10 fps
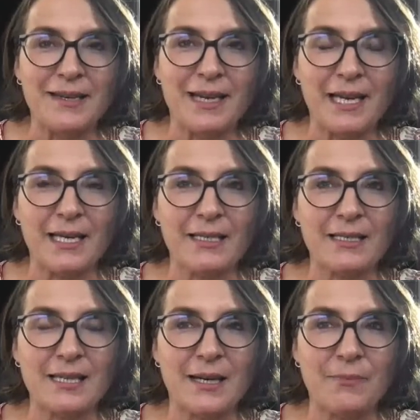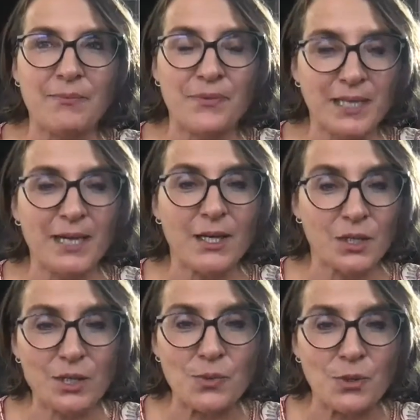and yeah, I
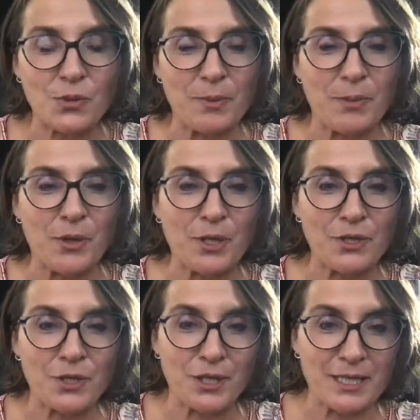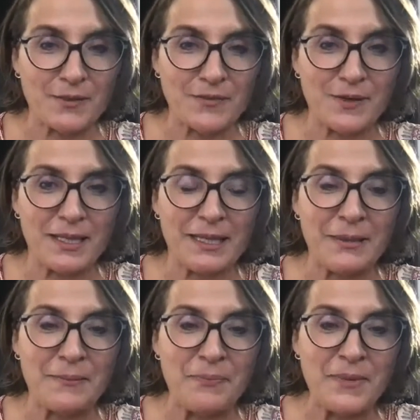just want to apologize for
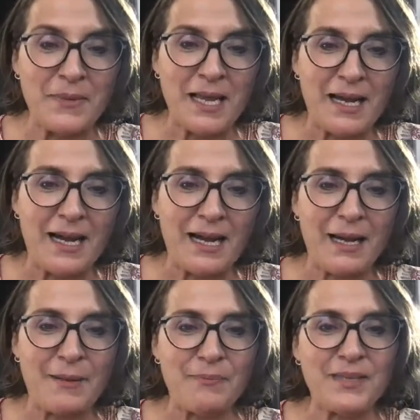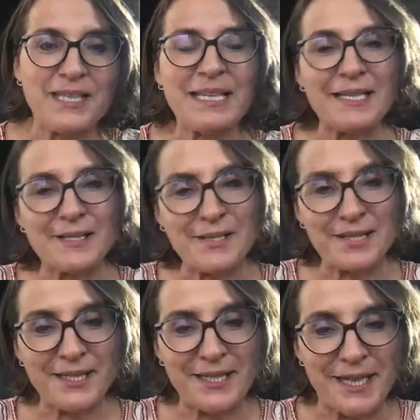that. Yes,
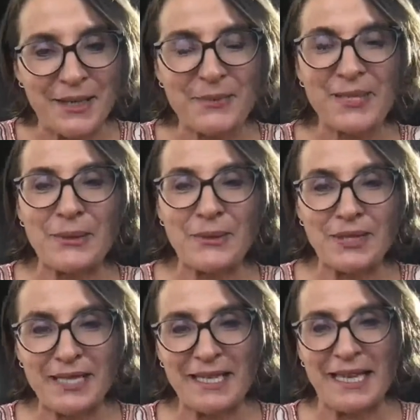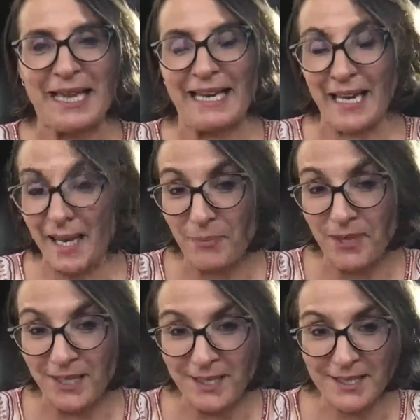today we're looking at
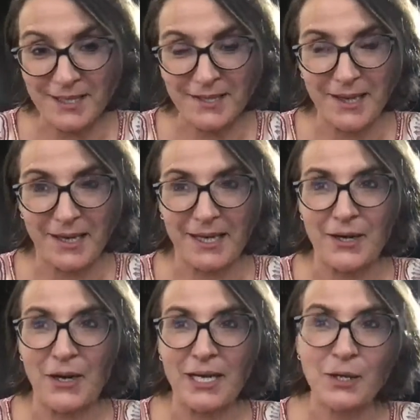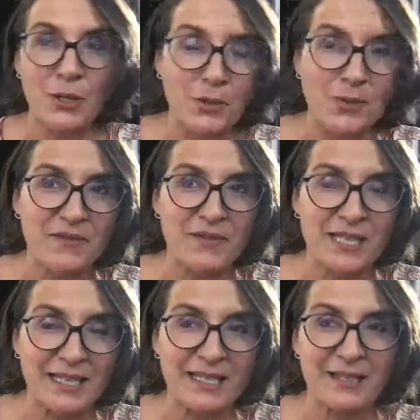happiness. Okay, I know we've
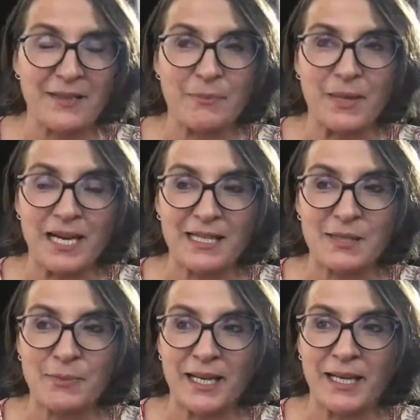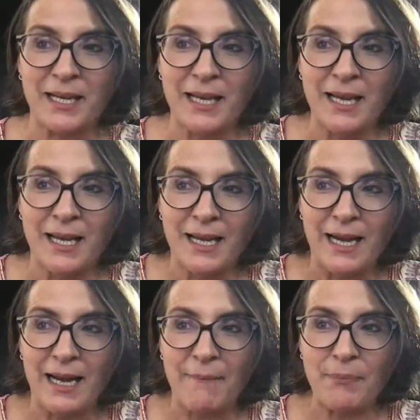done it in the past, but
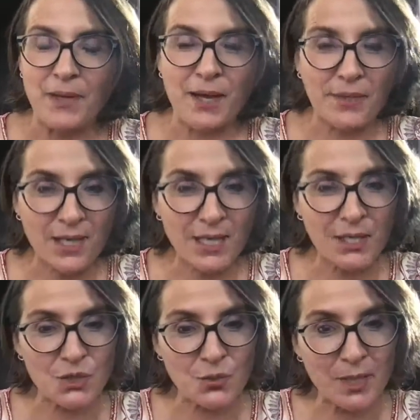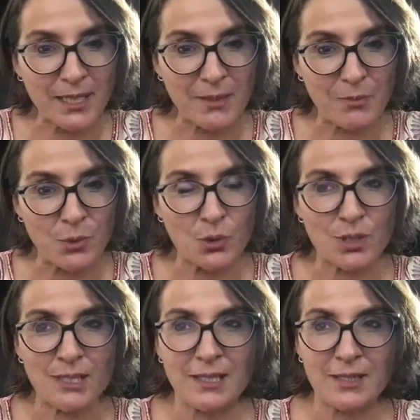I think it's really
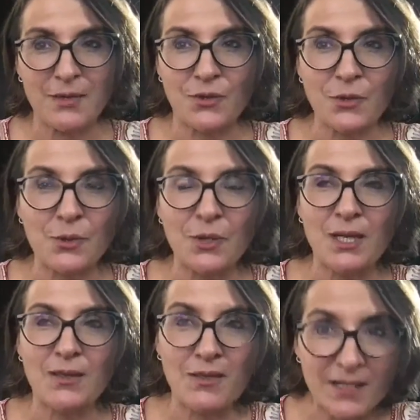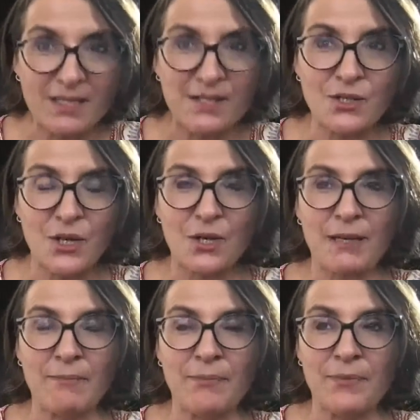important through this
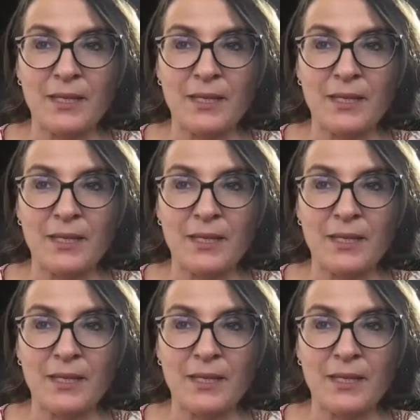time